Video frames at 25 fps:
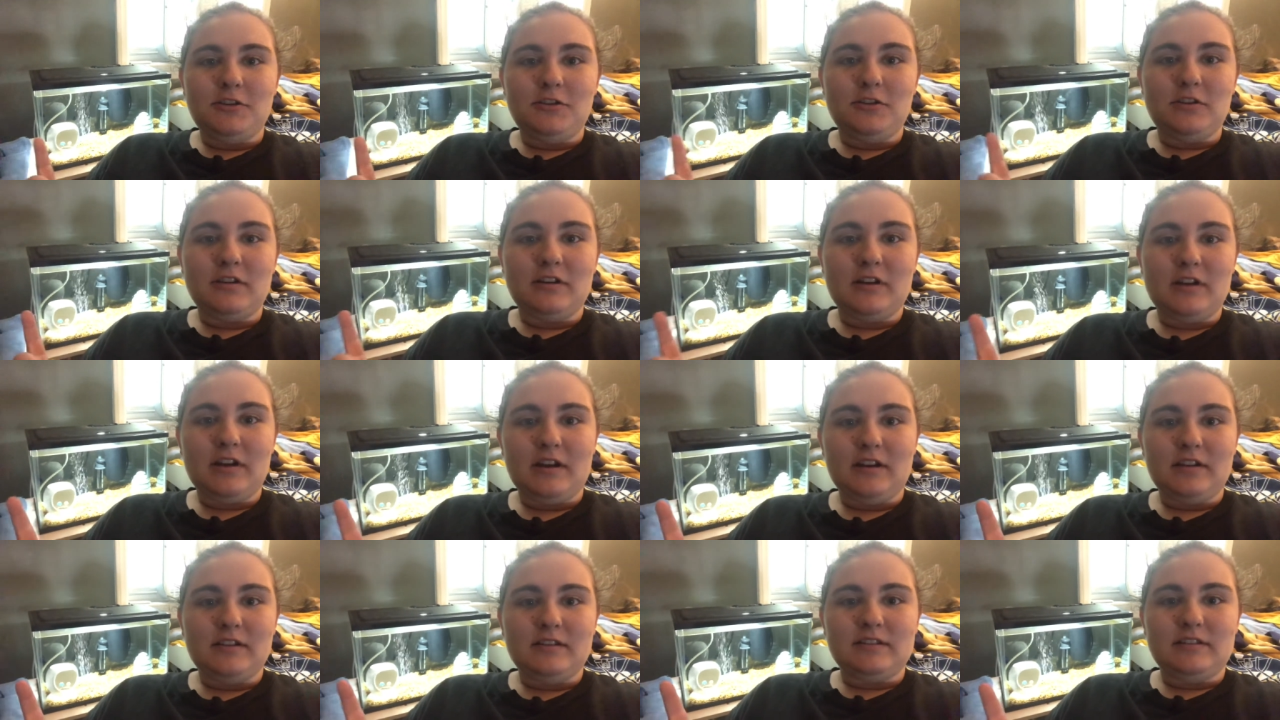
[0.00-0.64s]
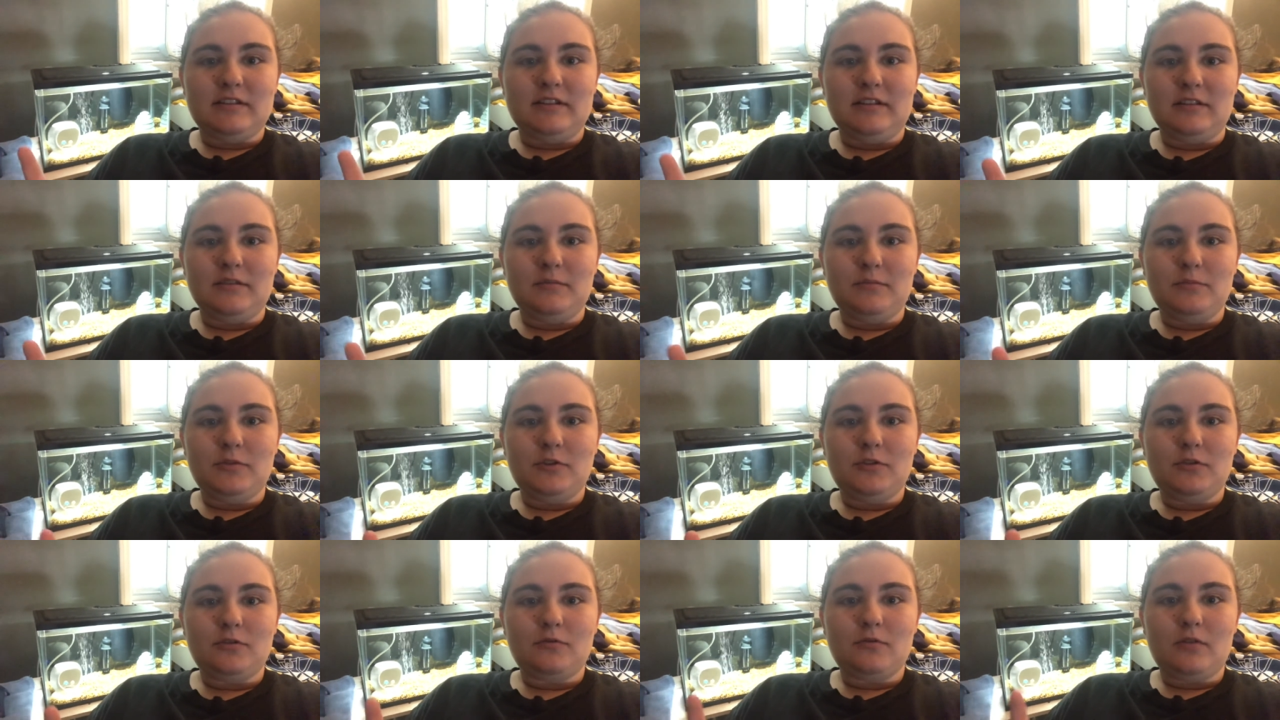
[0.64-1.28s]
You can kind of see
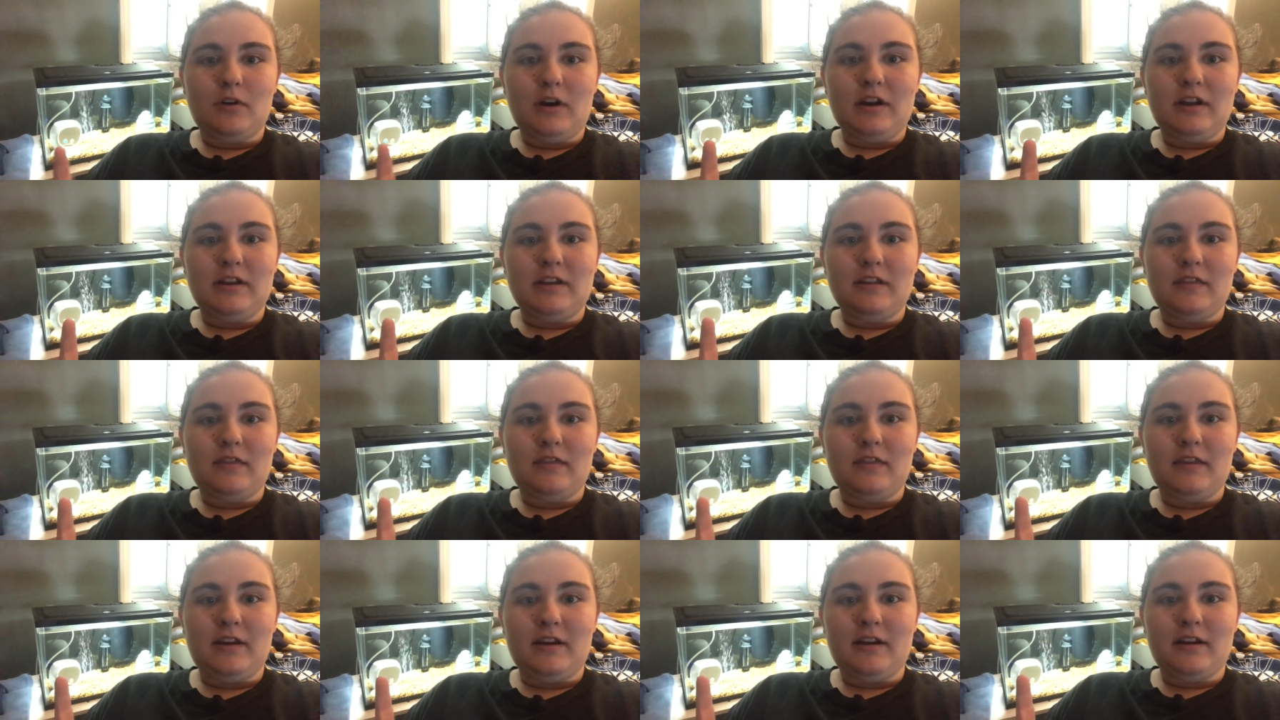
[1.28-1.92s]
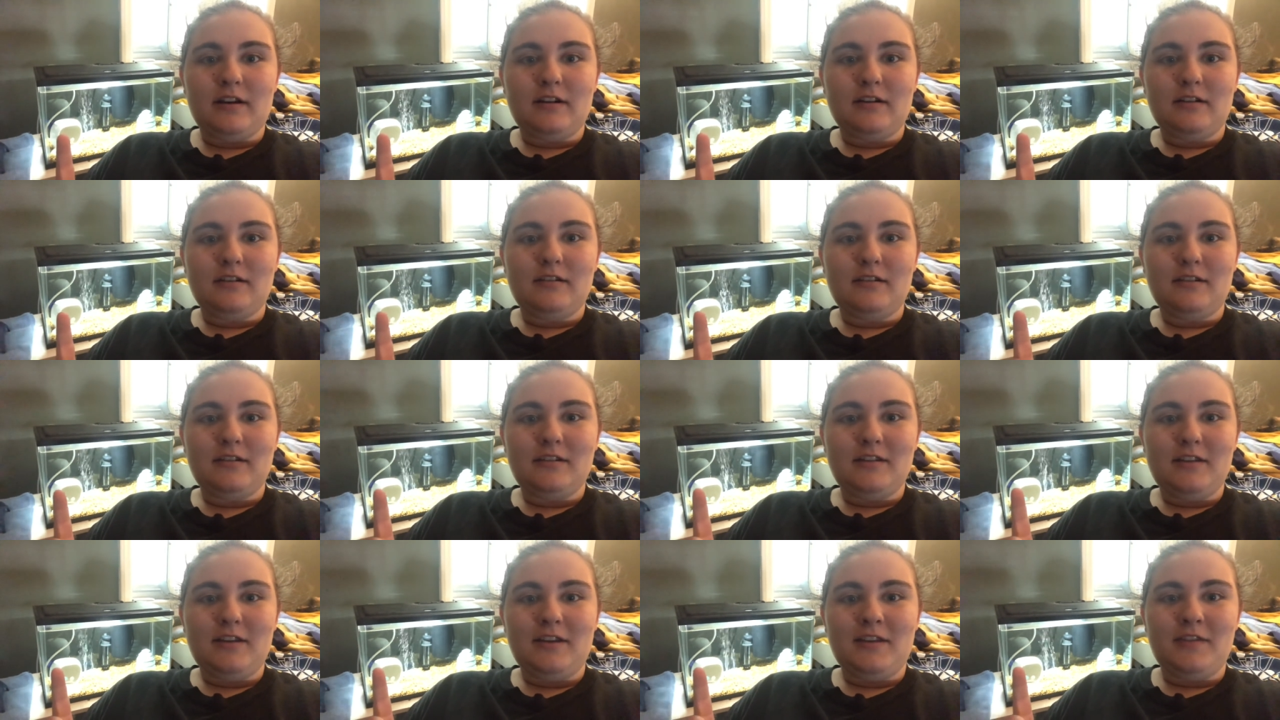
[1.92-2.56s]
him right there
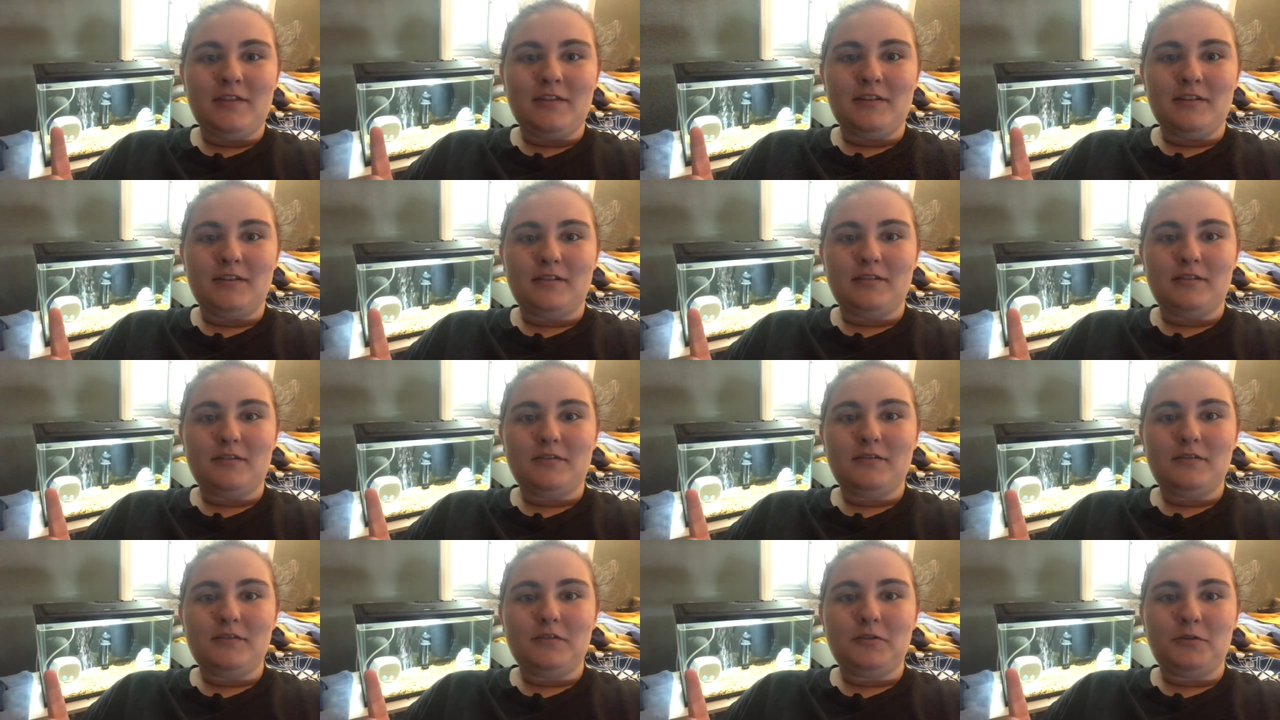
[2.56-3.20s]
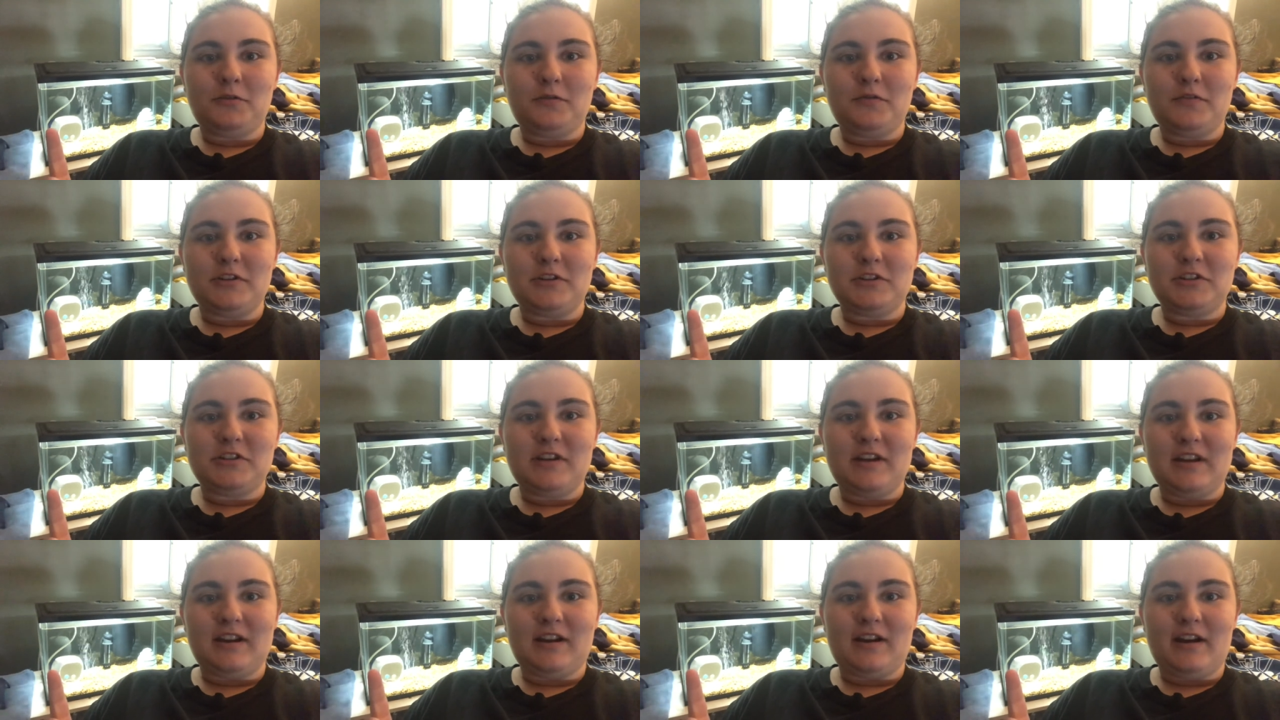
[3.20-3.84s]
in the little fish
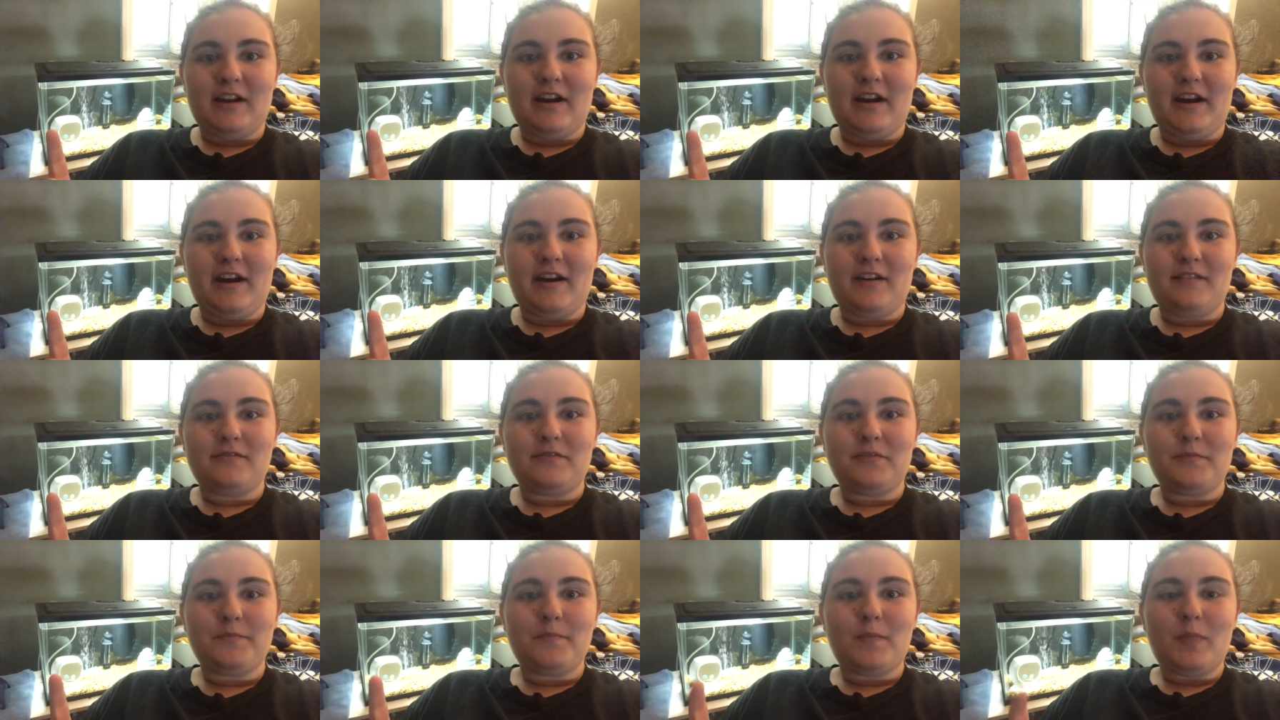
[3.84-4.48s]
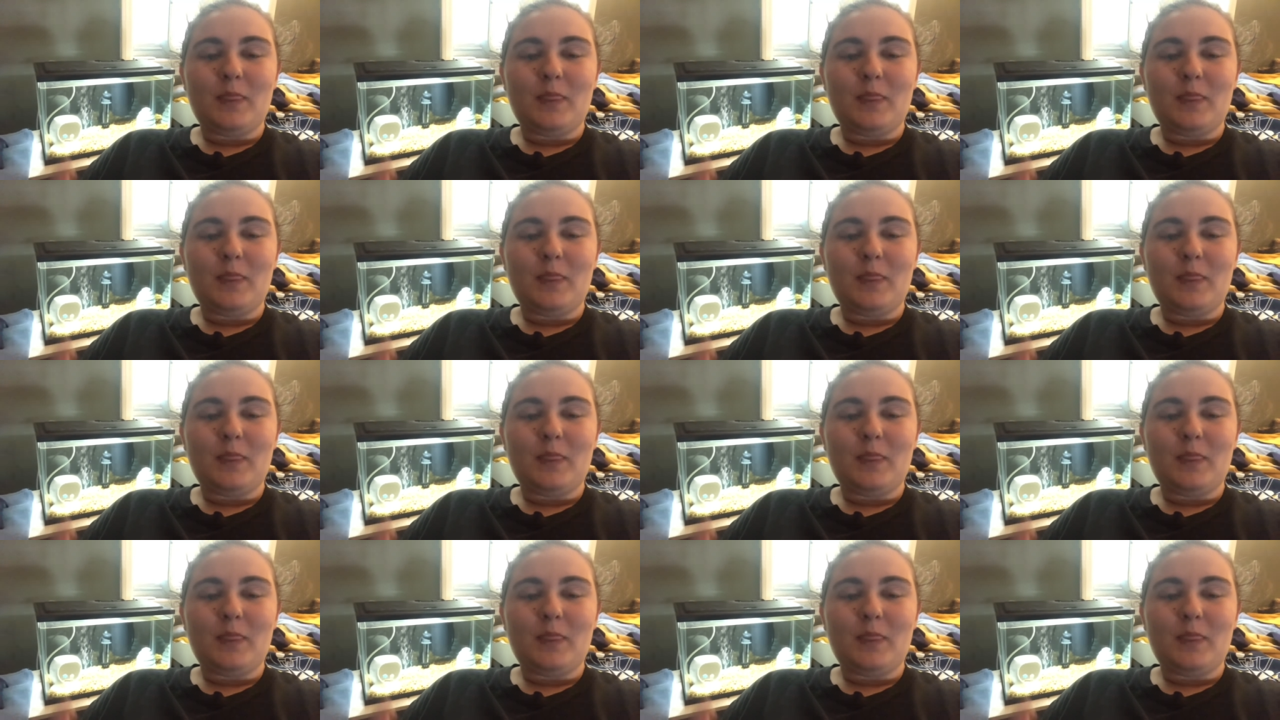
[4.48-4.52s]
tank I have.